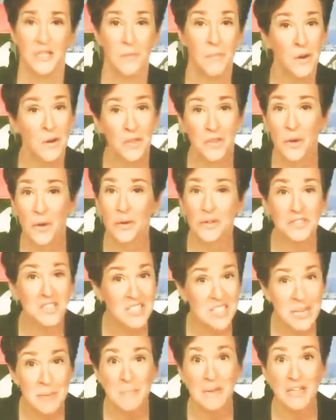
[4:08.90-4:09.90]
His opponent, the whole
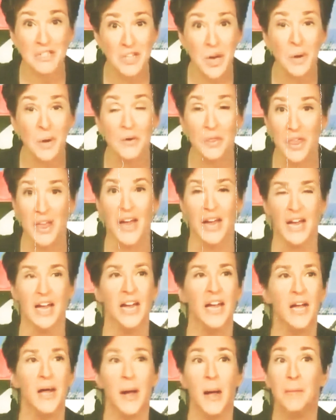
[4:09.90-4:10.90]
Sleepy Joe thing,
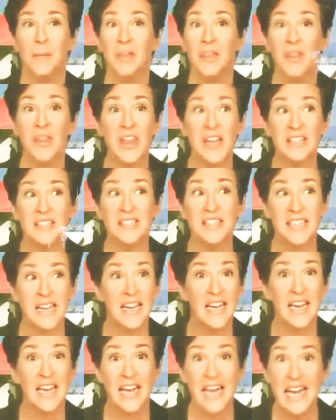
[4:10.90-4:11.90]
this
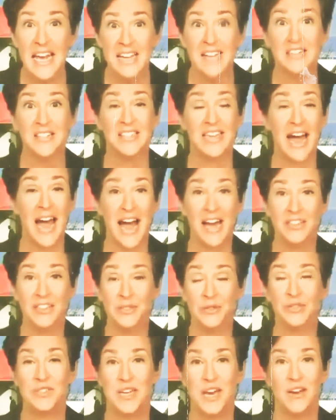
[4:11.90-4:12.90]
is,
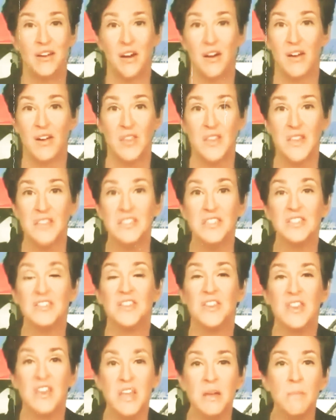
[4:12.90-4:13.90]
as you said, Ari, this
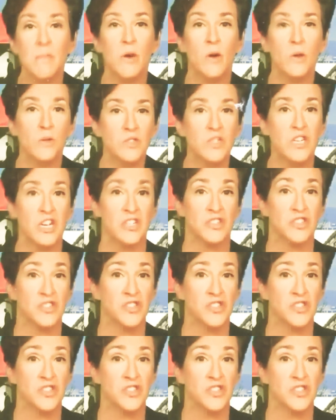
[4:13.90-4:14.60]
is the most